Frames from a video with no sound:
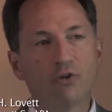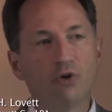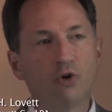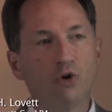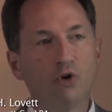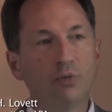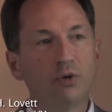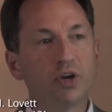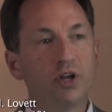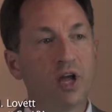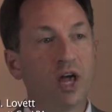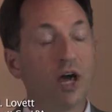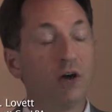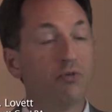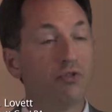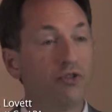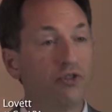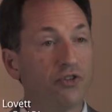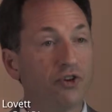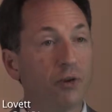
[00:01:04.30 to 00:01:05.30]
at home can
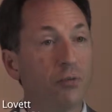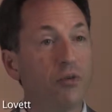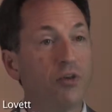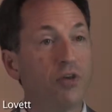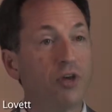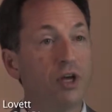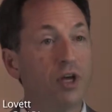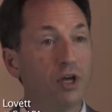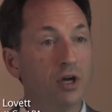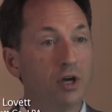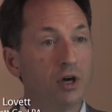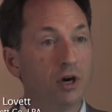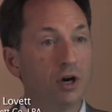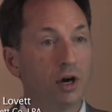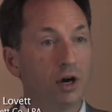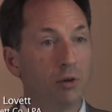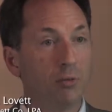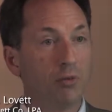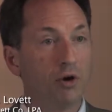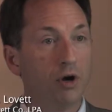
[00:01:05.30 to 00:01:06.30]
have some of the
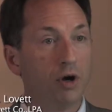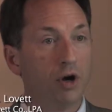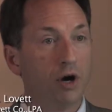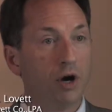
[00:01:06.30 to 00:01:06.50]
income